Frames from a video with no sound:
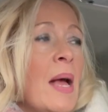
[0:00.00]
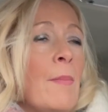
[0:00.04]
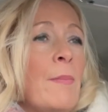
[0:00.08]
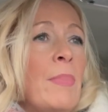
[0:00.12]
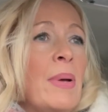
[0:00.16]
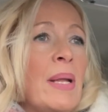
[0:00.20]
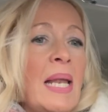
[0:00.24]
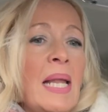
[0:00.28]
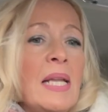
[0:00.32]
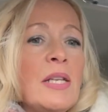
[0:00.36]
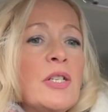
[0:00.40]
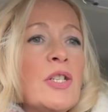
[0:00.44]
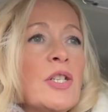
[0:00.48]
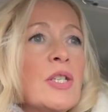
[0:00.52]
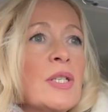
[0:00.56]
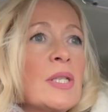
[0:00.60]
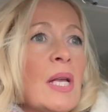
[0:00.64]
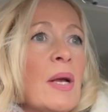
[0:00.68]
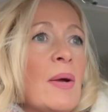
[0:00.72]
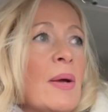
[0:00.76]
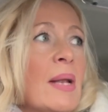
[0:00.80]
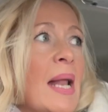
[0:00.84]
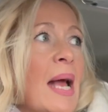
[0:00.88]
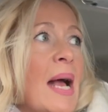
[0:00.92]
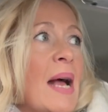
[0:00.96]
But let's just
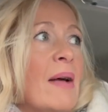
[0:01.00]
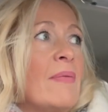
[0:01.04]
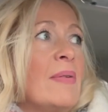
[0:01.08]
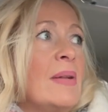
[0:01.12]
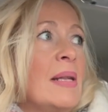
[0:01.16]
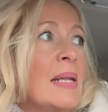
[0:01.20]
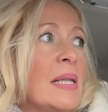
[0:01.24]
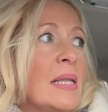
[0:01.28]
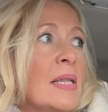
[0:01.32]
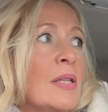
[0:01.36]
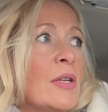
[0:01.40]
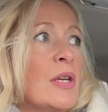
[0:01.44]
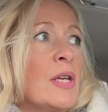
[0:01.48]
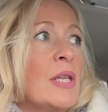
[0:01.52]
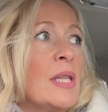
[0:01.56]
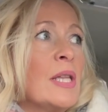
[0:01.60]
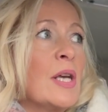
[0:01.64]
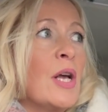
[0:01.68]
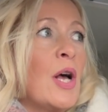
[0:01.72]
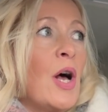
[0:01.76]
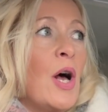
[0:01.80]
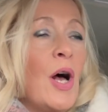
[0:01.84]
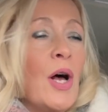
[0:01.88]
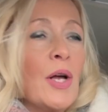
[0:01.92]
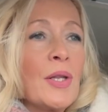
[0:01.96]
go and have a little look at the
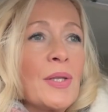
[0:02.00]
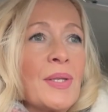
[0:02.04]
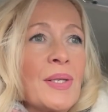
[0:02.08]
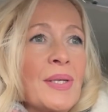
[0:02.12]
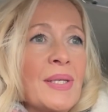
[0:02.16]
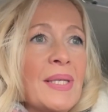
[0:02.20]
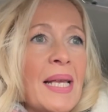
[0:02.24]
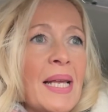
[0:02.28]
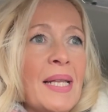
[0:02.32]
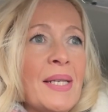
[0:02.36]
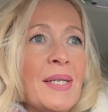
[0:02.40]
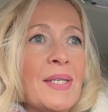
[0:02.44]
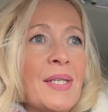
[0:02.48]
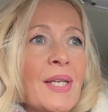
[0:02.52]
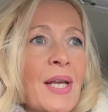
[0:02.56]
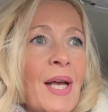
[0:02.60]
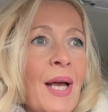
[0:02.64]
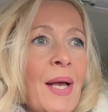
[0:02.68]
garden centre